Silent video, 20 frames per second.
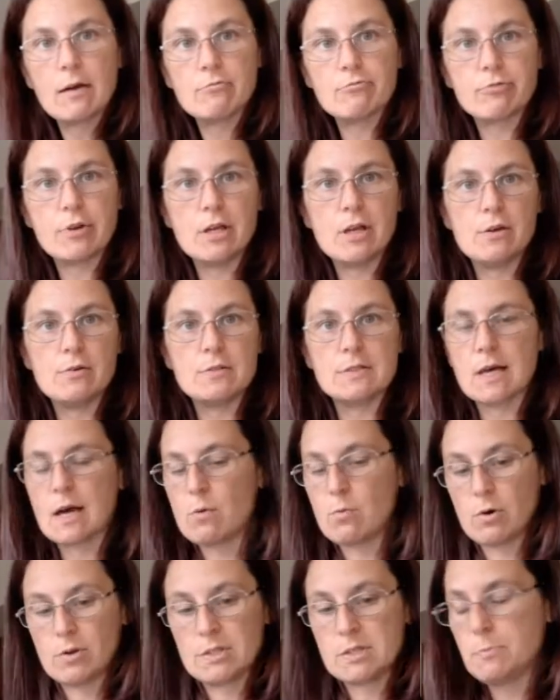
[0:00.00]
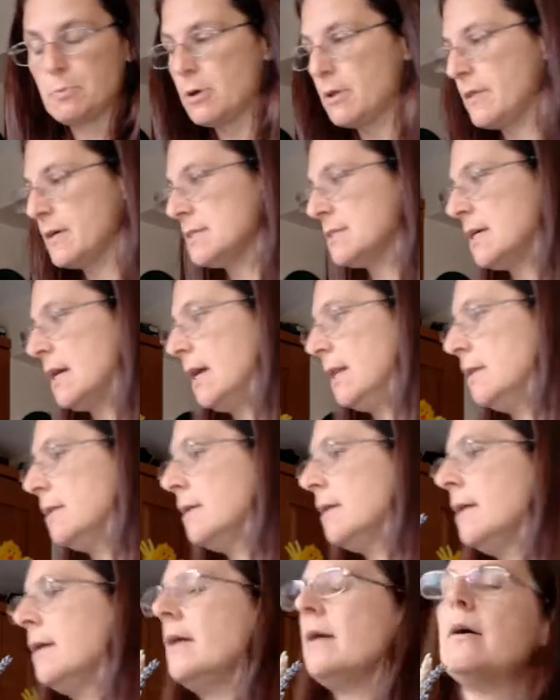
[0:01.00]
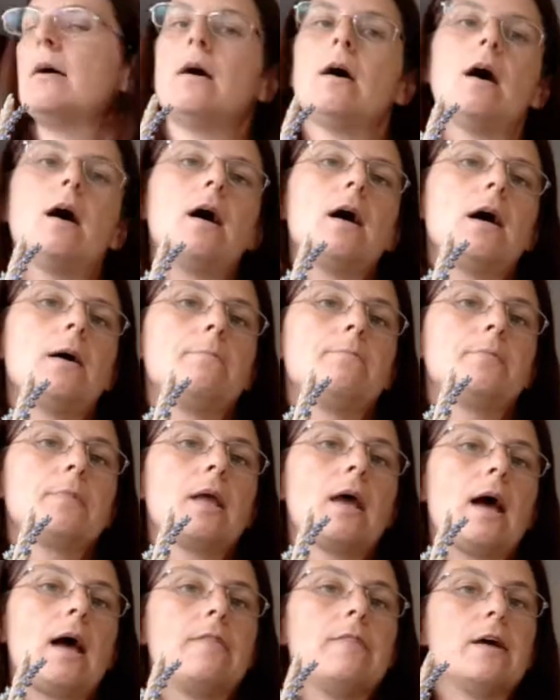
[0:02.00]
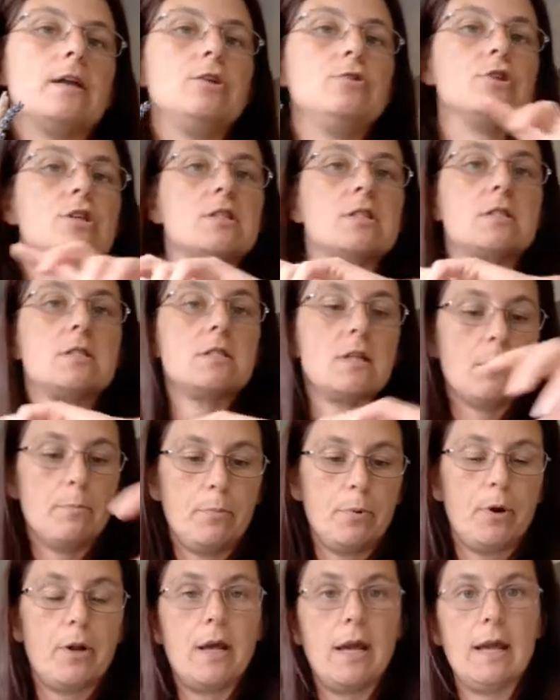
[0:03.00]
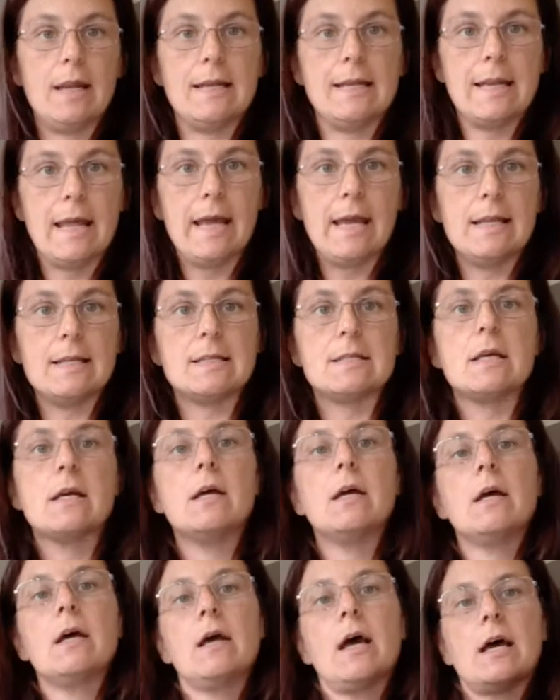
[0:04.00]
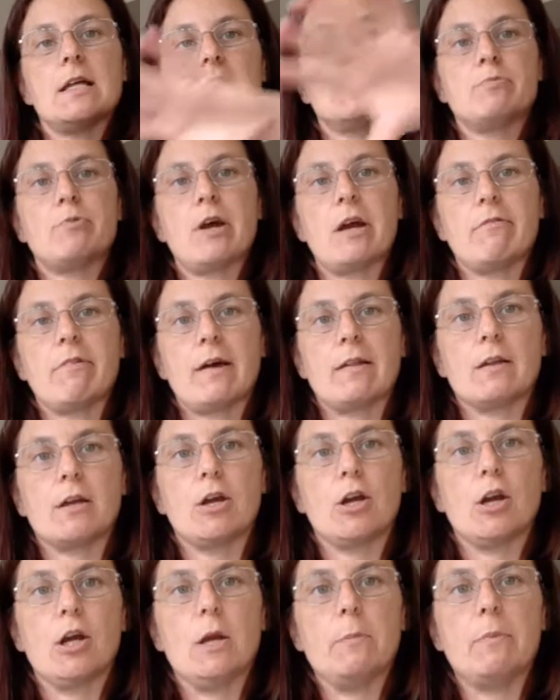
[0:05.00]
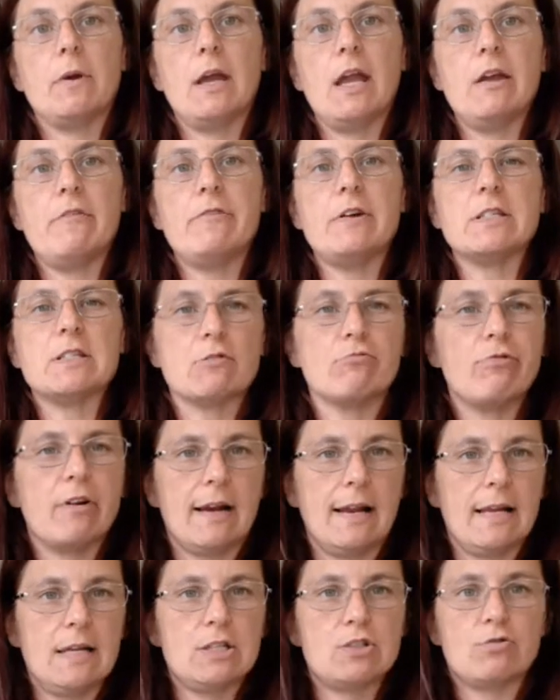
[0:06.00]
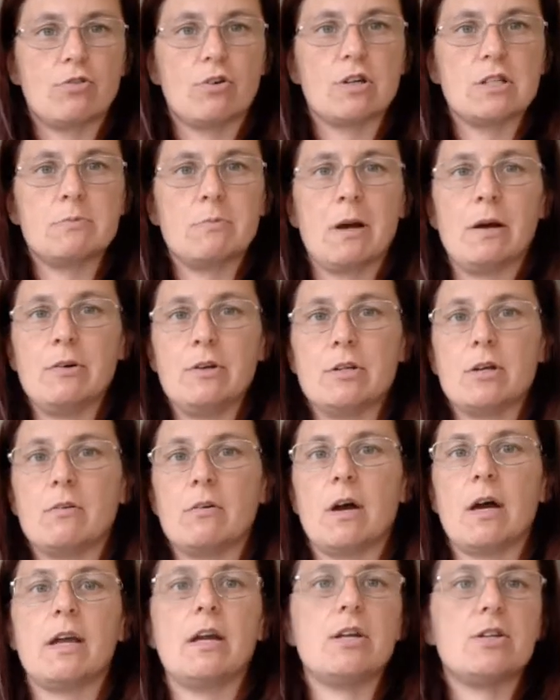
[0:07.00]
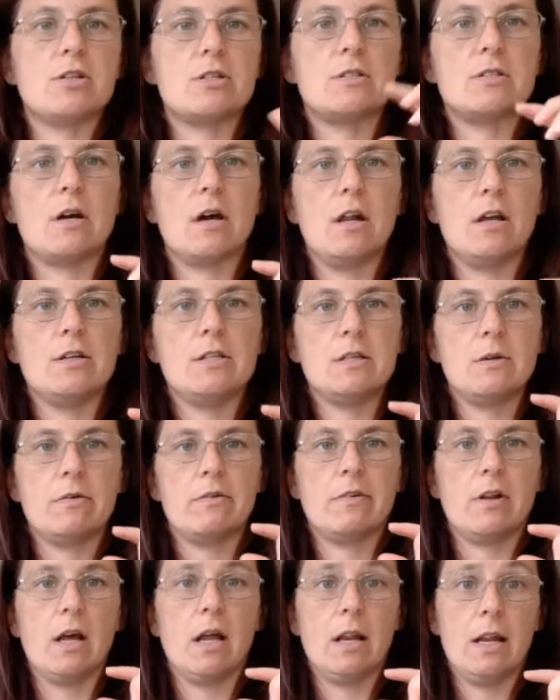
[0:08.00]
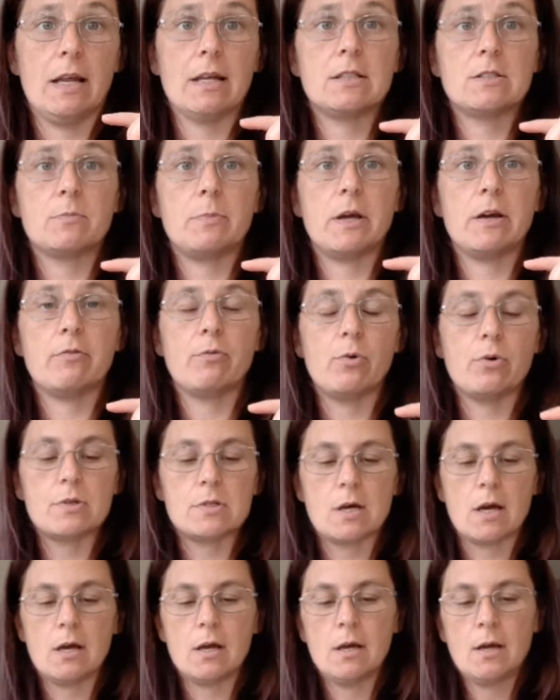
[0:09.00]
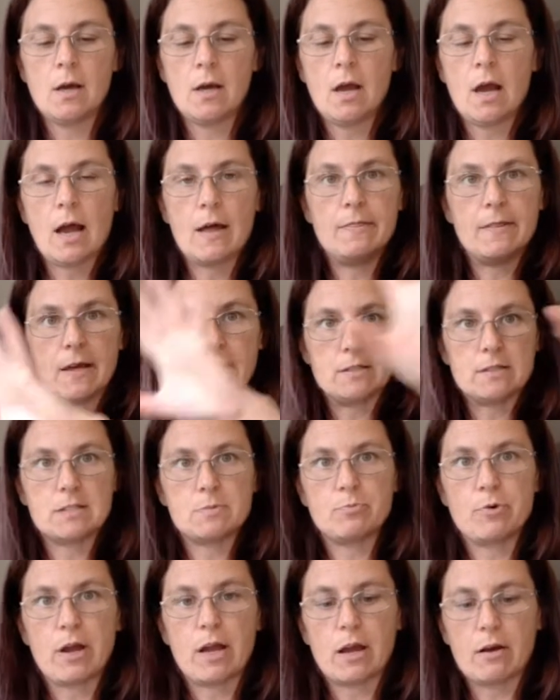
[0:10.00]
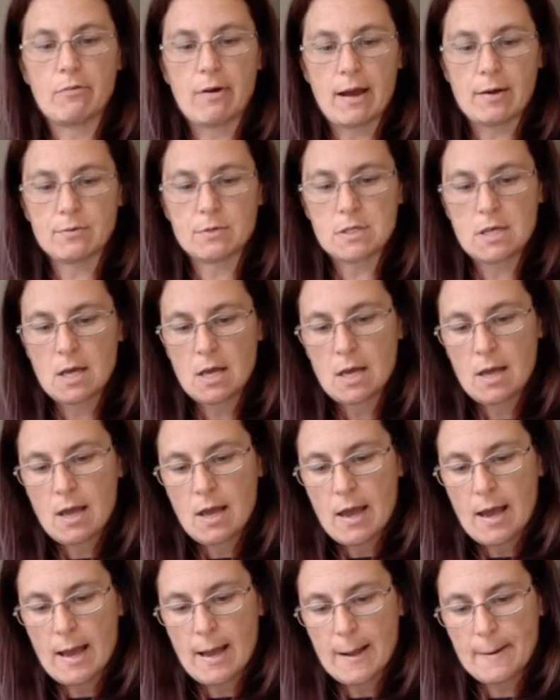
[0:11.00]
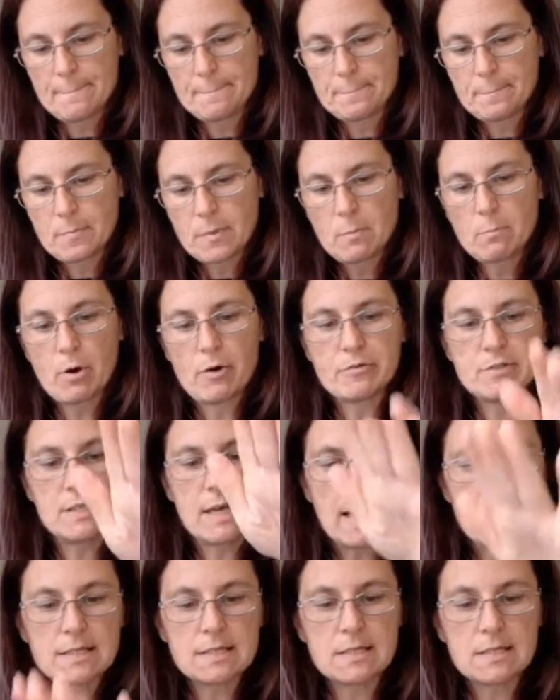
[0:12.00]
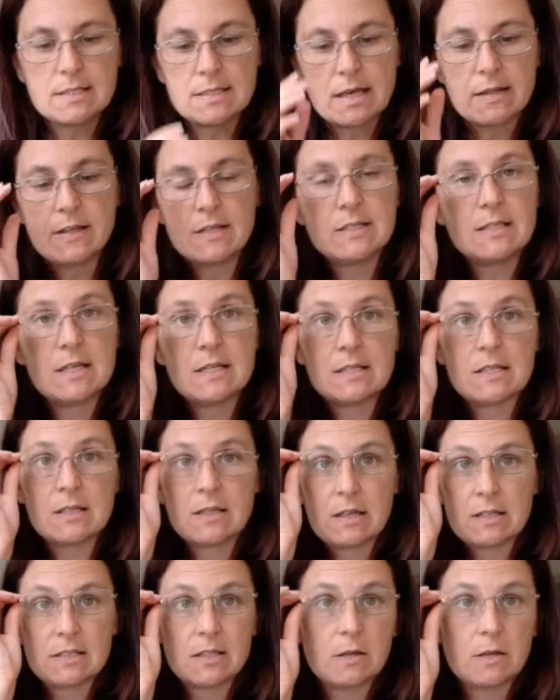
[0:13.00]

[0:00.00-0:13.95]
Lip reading: and reuse that one to put this in. And then you just put it in neat and spray it around the coop. If it's a really strong smell and you don't like it, just dilute it with a little bit of water and then spray it around. Obviously, as I said, this isn't a